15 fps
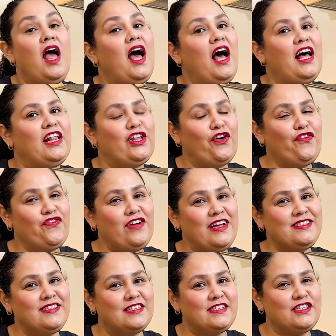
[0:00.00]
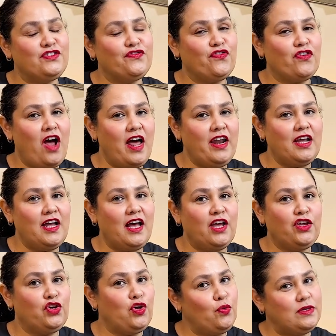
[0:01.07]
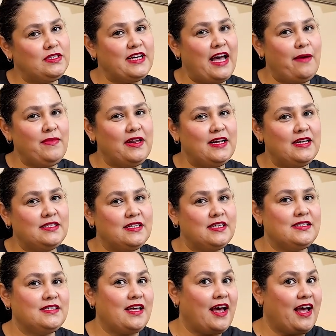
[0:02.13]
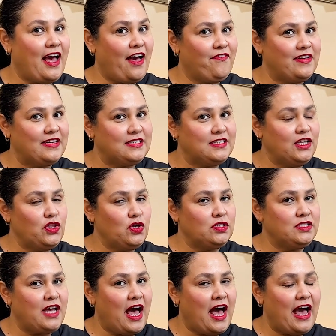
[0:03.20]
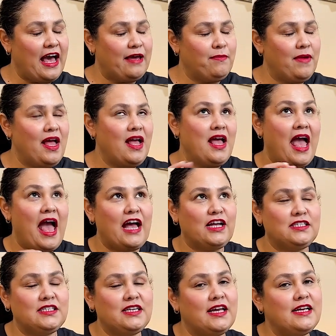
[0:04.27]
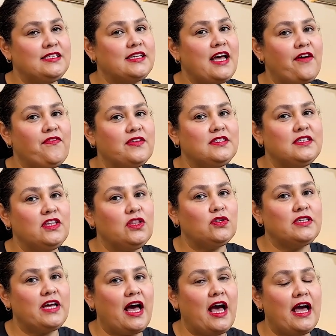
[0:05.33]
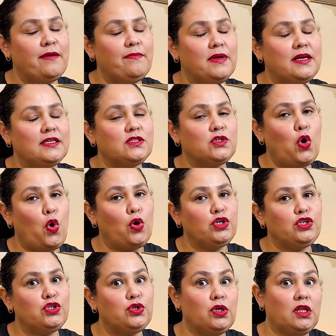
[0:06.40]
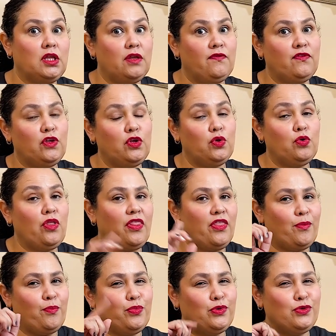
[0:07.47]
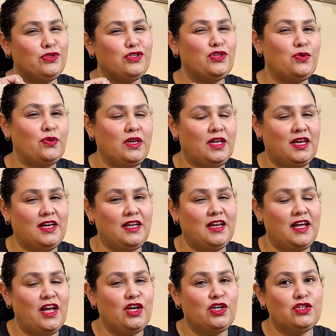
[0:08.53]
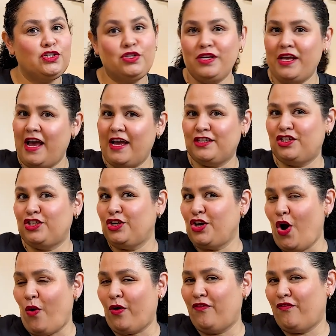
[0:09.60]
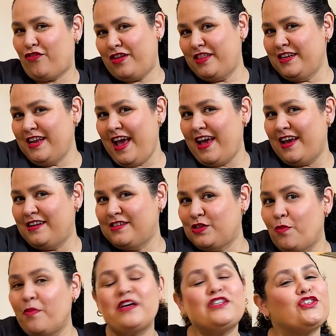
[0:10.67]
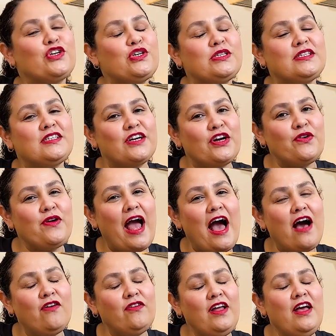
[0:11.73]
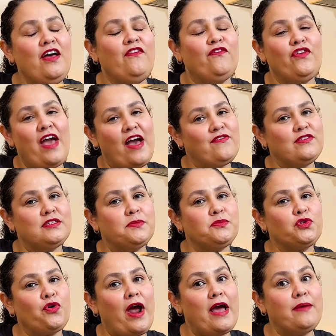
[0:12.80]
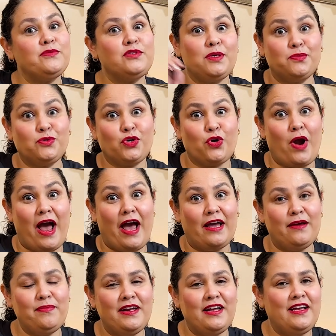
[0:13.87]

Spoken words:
Hello friends, this is Veronica. You know what time it is. It's cafecito time. And today's cafecito time is going to give you the boost you need to get you going for the day. So make sure you stick around. If you haven't subscribed, subscribe.